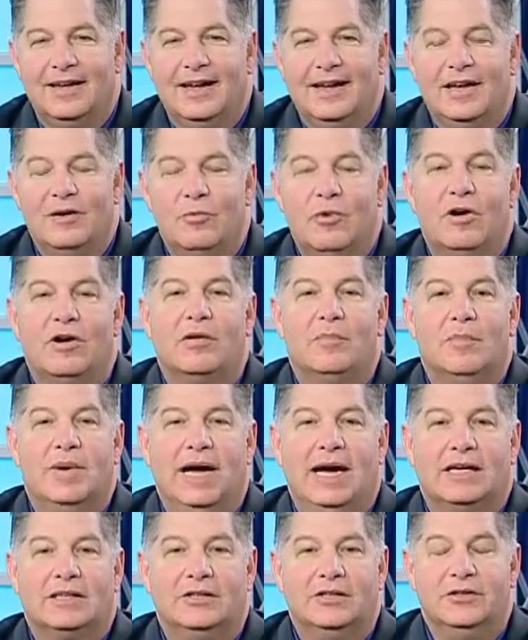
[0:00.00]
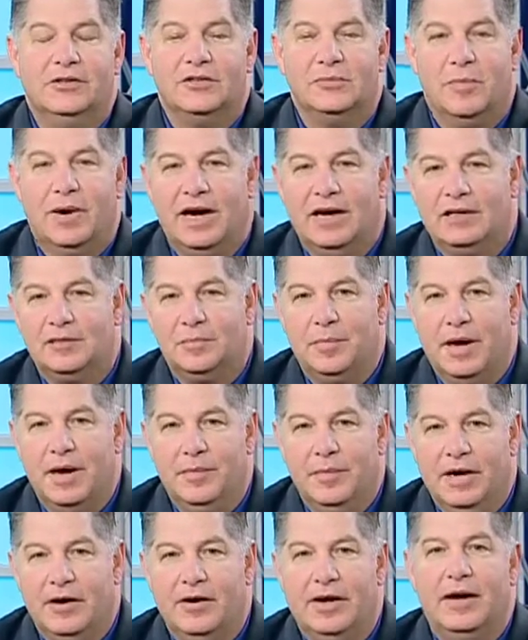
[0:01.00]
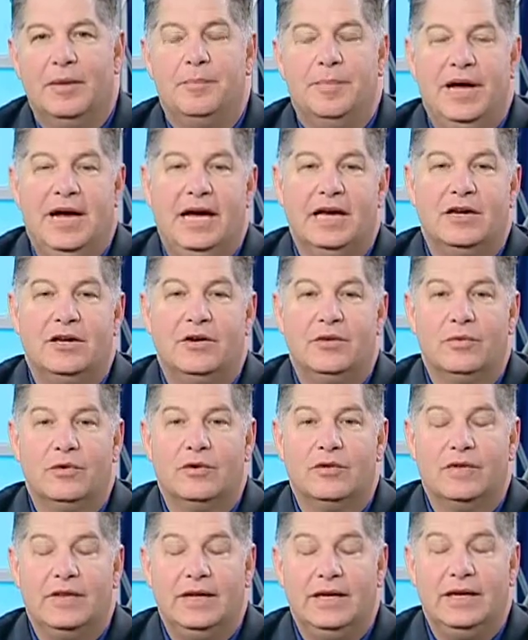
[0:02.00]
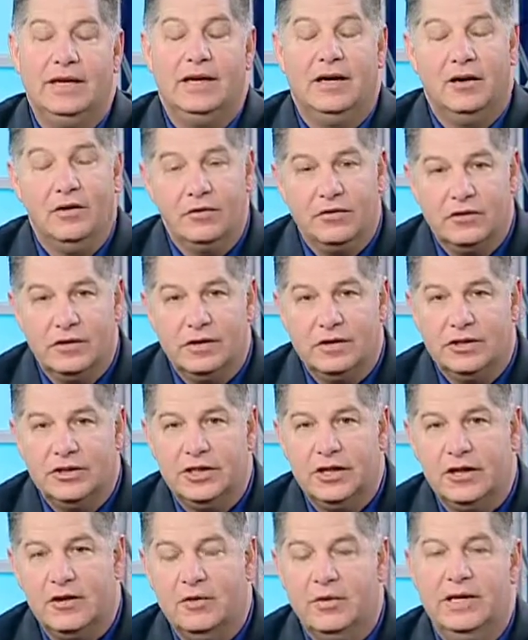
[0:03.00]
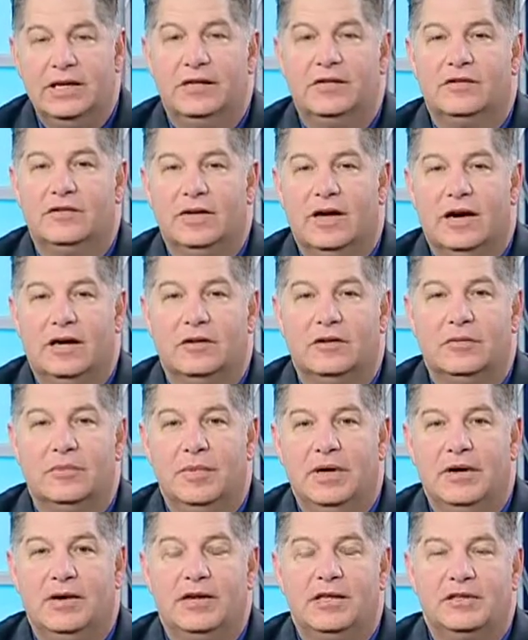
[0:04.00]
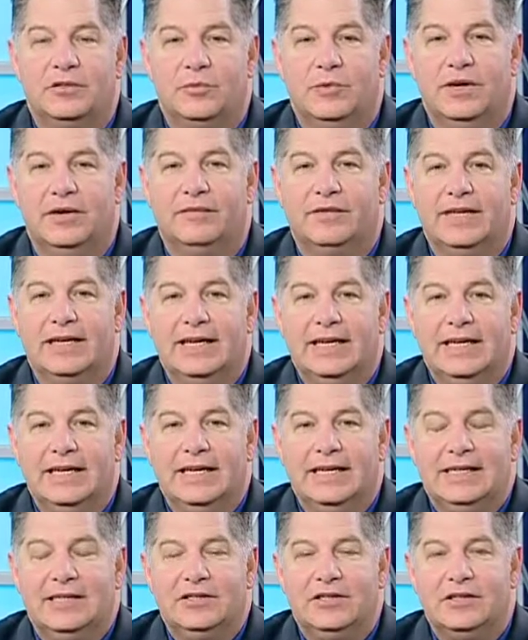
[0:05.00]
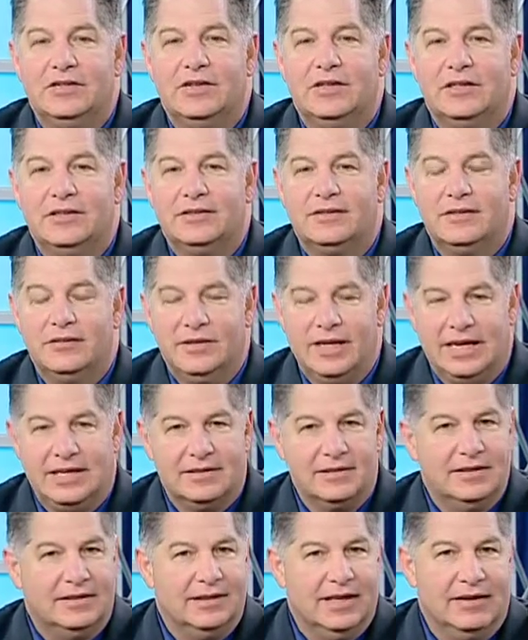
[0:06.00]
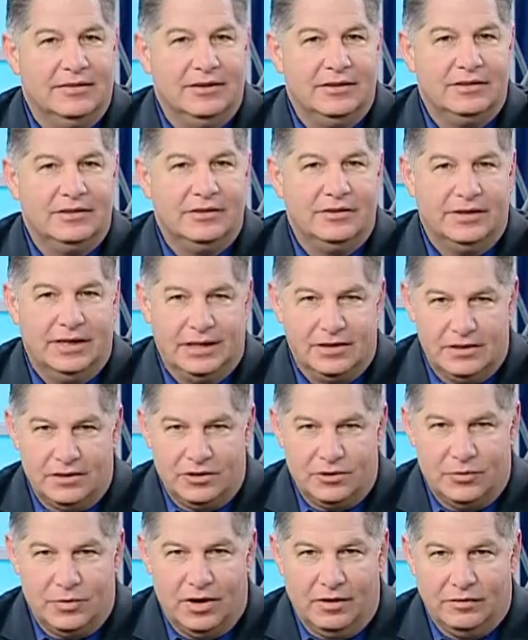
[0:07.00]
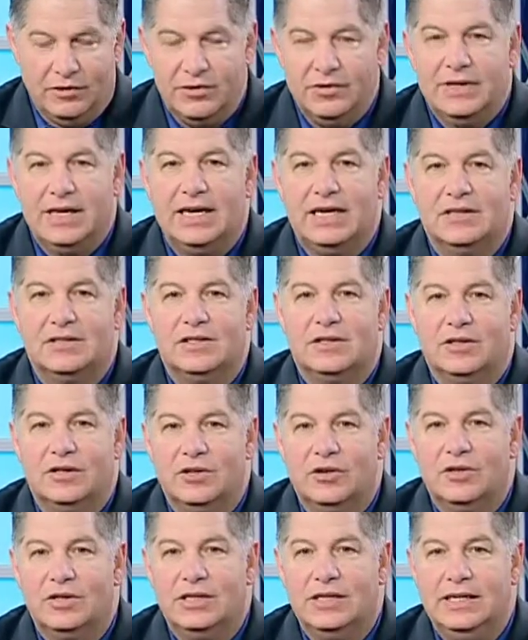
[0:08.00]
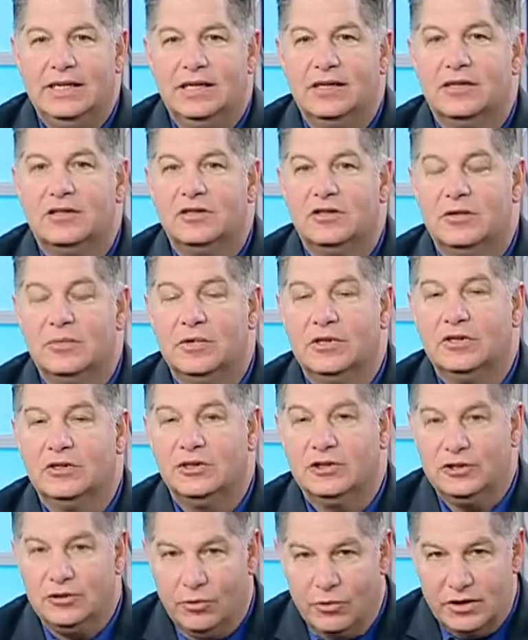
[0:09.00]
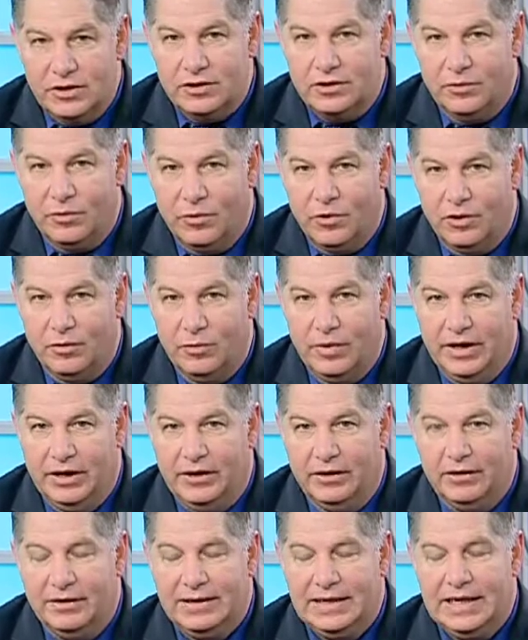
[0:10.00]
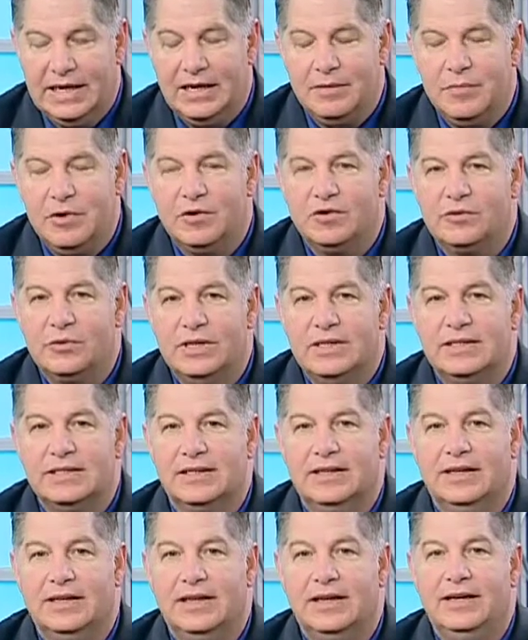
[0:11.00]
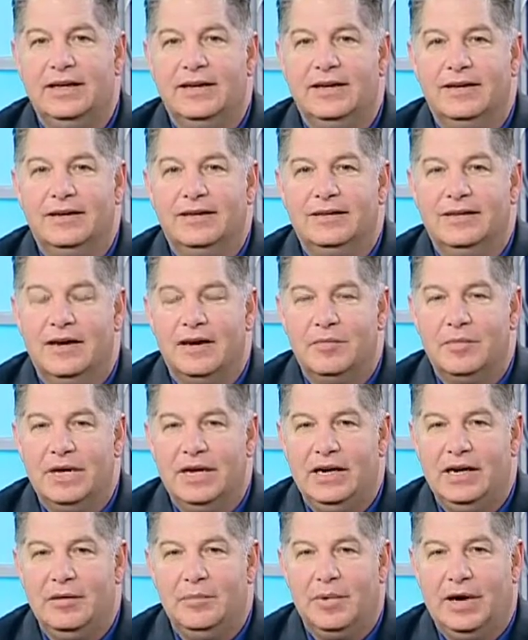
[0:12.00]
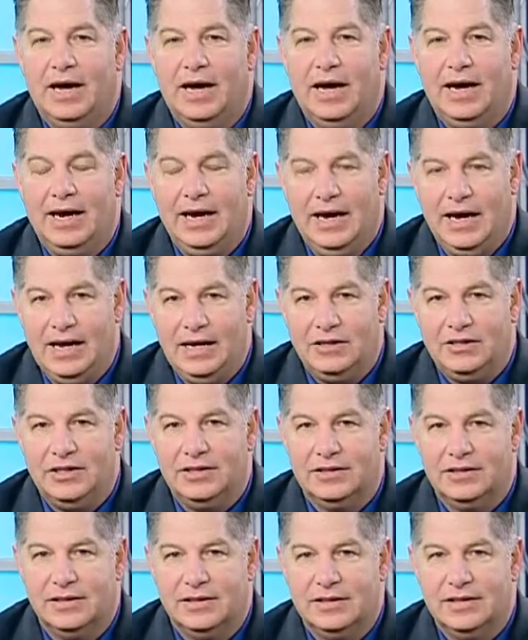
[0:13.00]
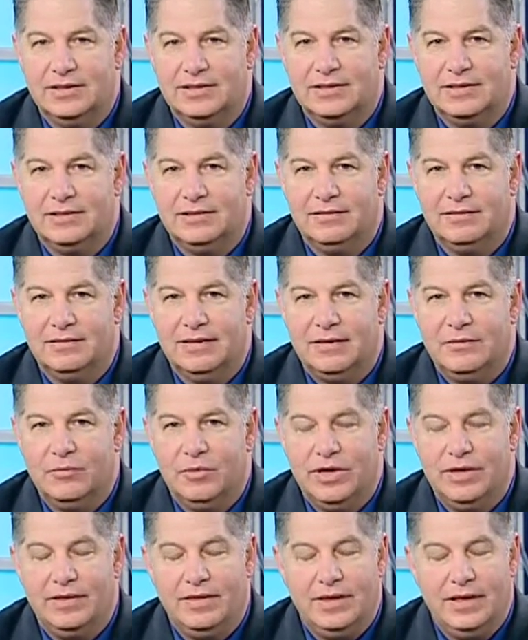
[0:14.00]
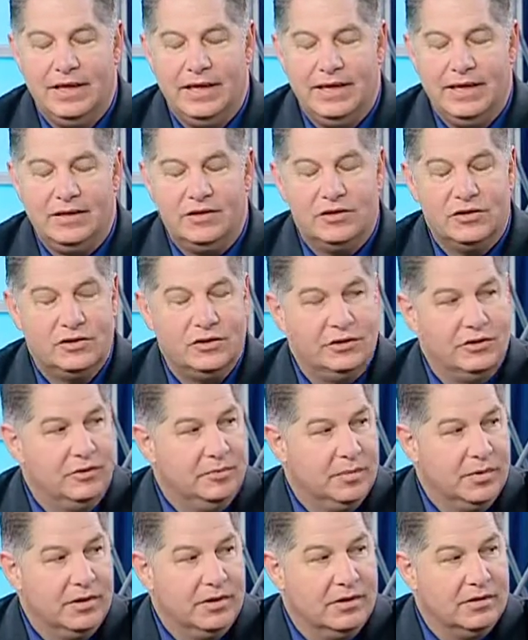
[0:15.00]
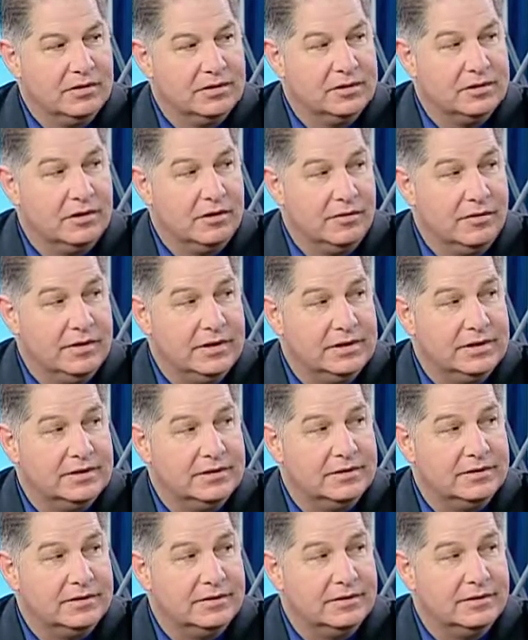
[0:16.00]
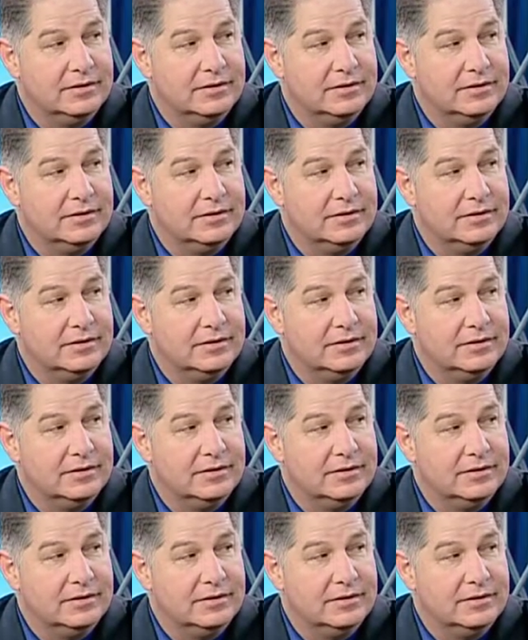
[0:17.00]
And welcome back to Smiles by Mary. I'm Pat Dewar. The host of the show is Dr. Mary Swift. She's the 2011, 2012, 2013 Consumer Choice Award winner, and most recently nominated by Angie's List with the Super Service